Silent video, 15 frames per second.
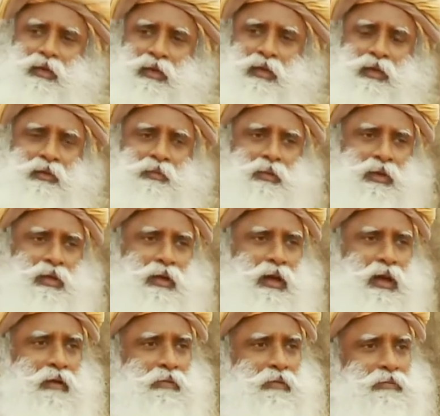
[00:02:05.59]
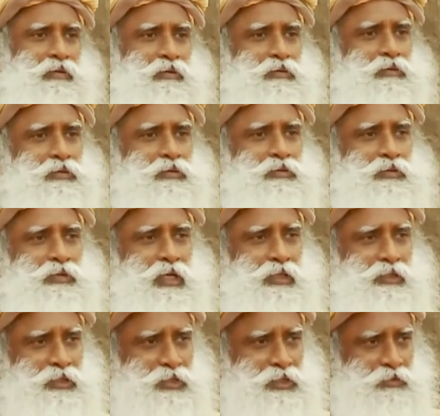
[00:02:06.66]
Anyway, however good your
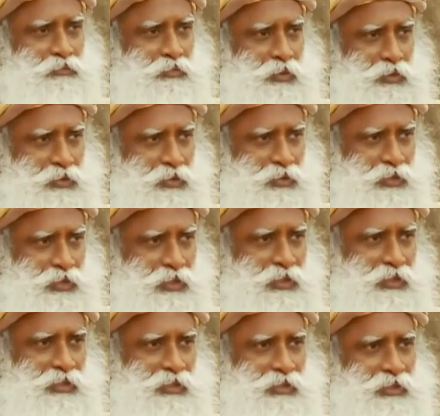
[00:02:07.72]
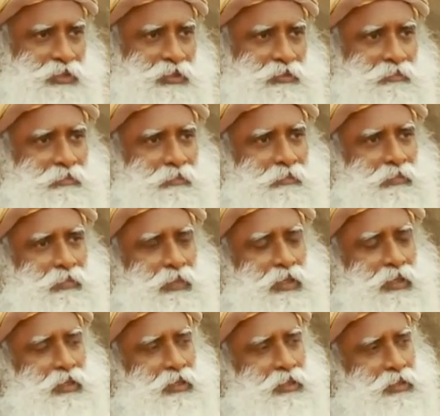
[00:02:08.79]
digestive process is,
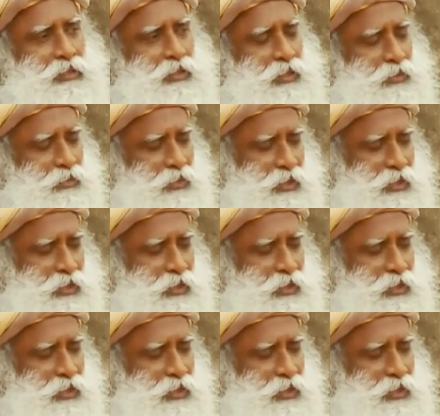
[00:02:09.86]
still you